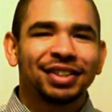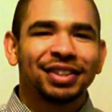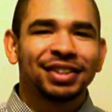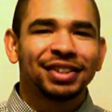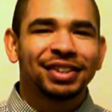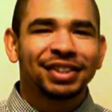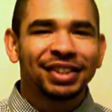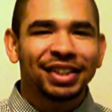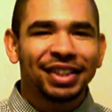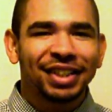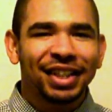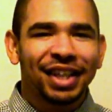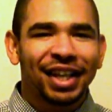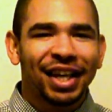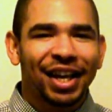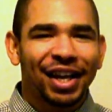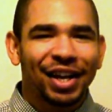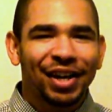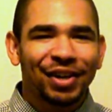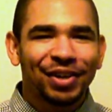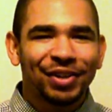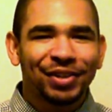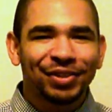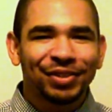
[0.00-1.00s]
See
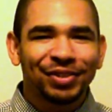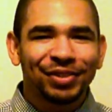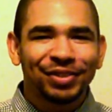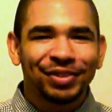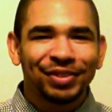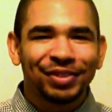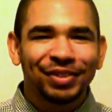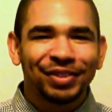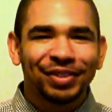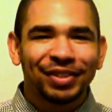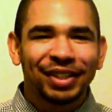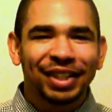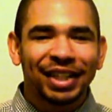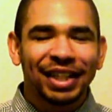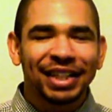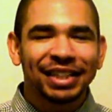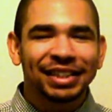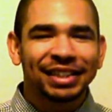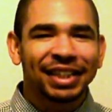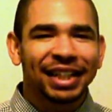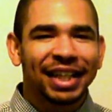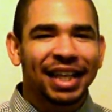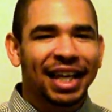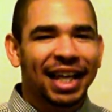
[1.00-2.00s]
how
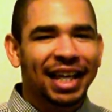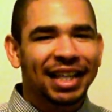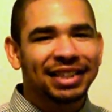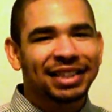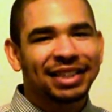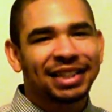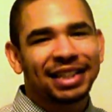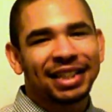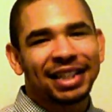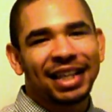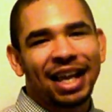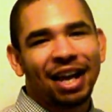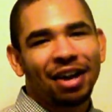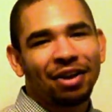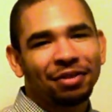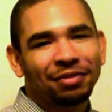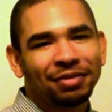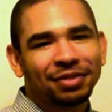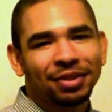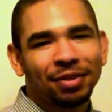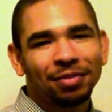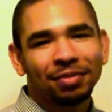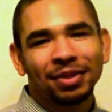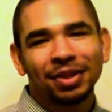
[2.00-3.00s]
it's an exiting out
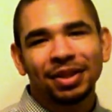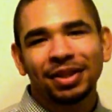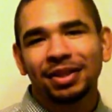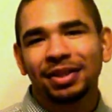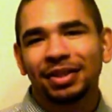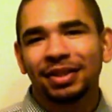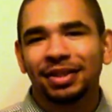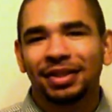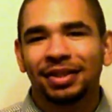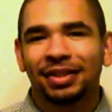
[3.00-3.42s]
of something?